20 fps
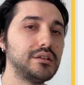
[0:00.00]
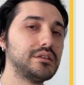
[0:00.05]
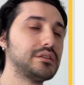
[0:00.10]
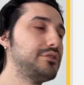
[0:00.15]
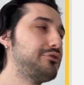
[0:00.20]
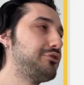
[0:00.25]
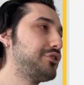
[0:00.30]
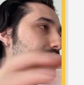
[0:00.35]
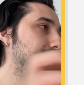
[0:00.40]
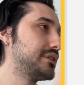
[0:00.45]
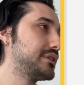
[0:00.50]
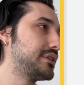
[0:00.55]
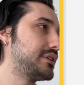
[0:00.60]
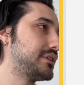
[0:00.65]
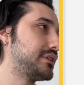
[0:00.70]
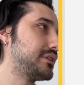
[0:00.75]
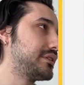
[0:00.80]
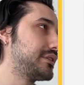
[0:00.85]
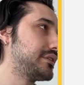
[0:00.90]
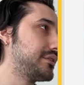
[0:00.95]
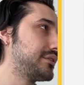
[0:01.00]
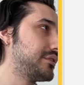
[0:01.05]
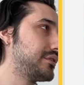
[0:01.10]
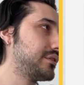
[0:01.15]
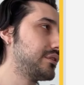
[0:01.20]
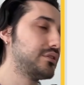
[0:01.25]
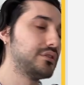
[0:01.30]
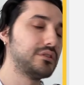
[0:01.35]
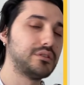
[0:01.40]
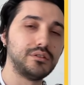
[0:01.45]
different
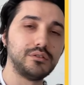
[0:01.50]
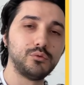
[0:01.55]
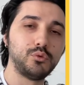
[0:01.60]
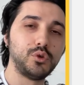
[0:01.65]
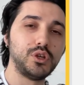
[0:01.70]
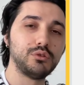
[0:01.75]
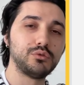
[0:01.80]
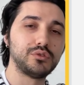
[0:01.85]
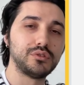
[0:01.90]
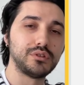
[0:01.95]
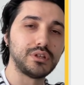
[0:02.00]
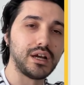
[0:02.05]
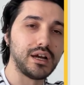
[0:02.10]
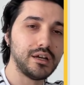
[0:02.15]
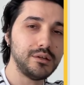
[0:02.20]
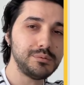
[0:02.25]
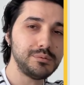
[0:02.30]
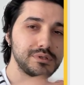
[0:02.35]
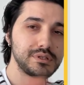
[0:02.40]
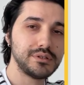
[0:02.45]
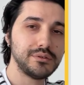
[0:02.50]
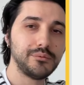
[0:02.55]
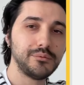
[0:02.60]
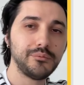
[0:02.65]
view types.